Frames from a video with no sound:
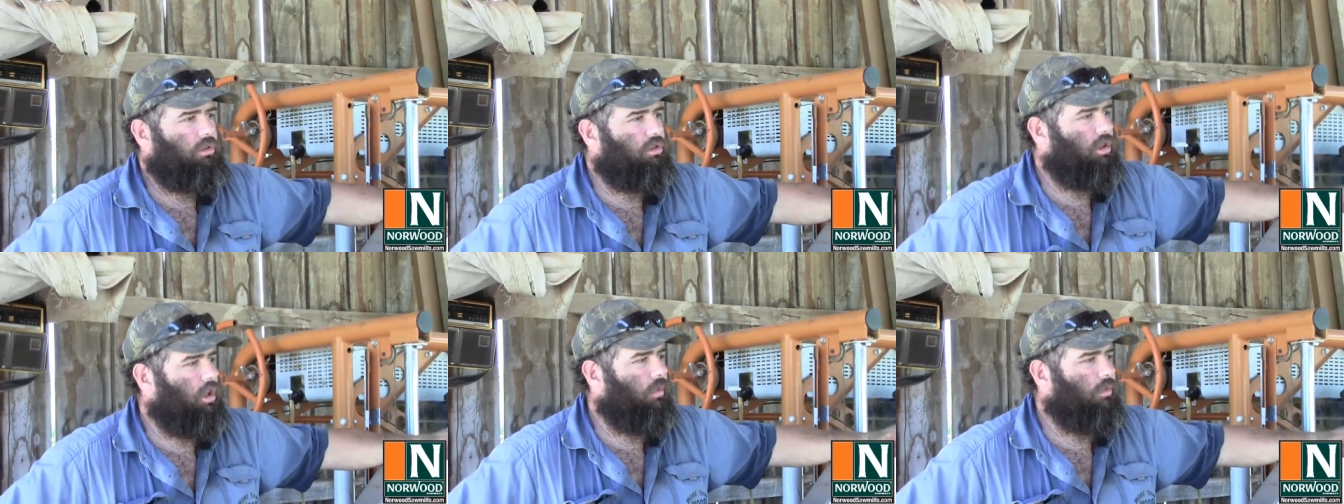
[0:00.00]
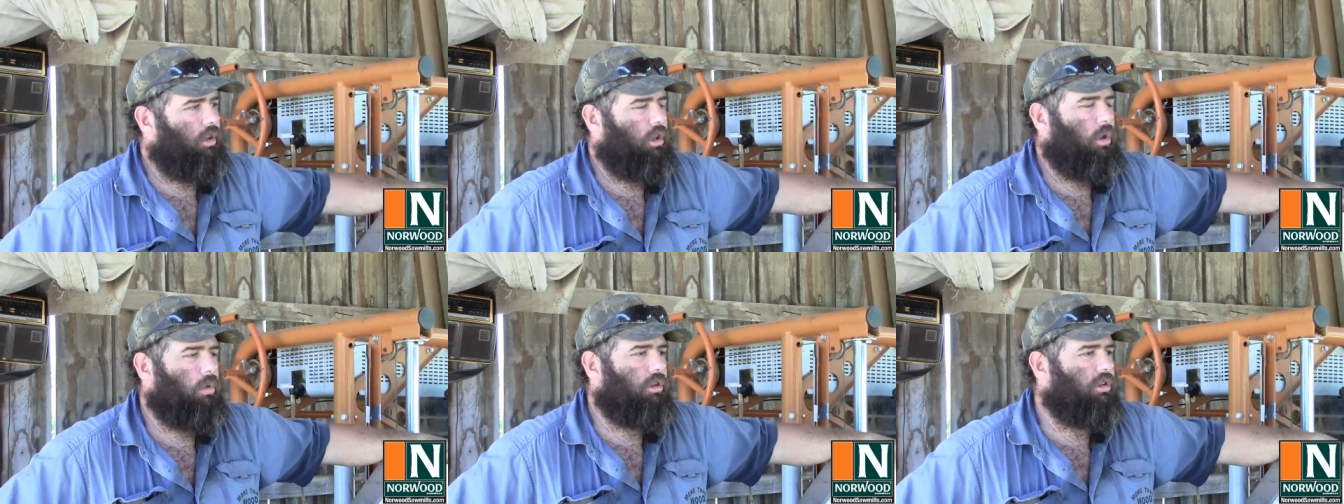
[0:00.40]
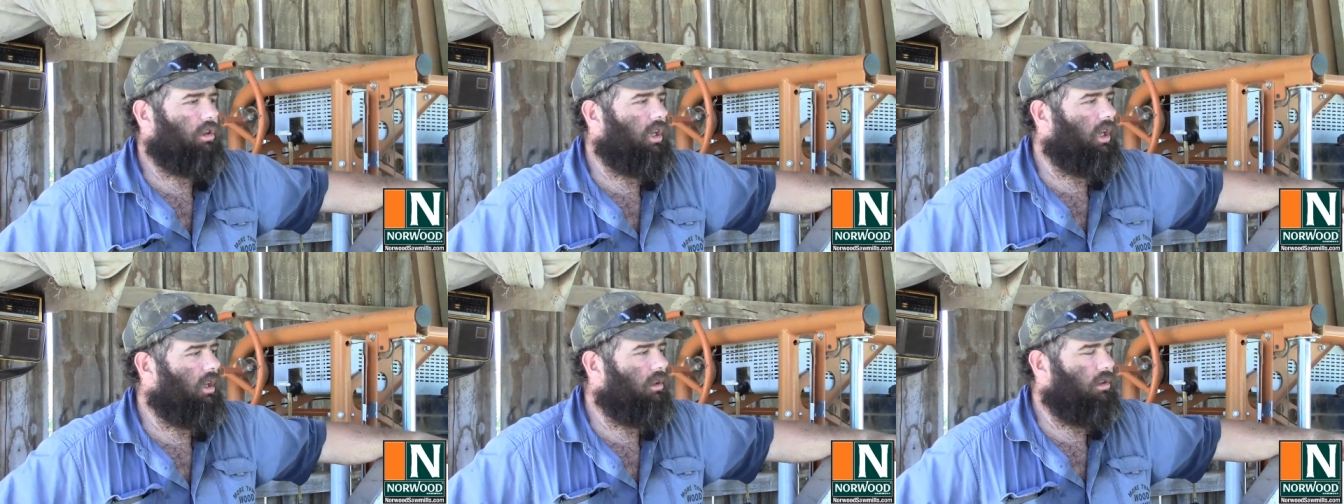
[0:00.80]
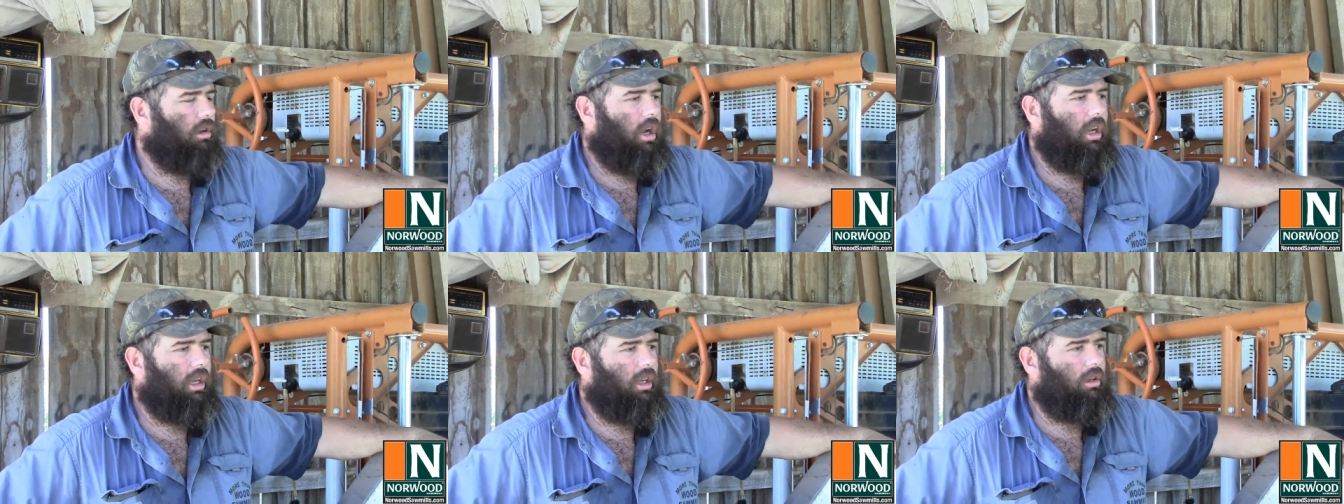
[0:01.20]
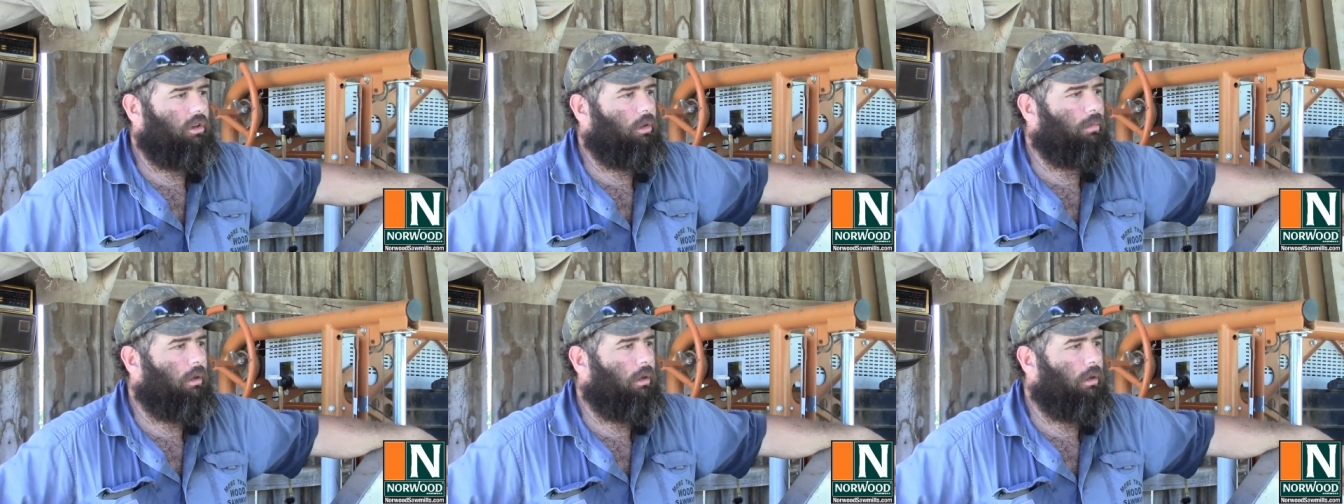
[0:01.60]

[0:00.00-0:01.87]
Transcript: yourself. You know what you're getting. You're not getting no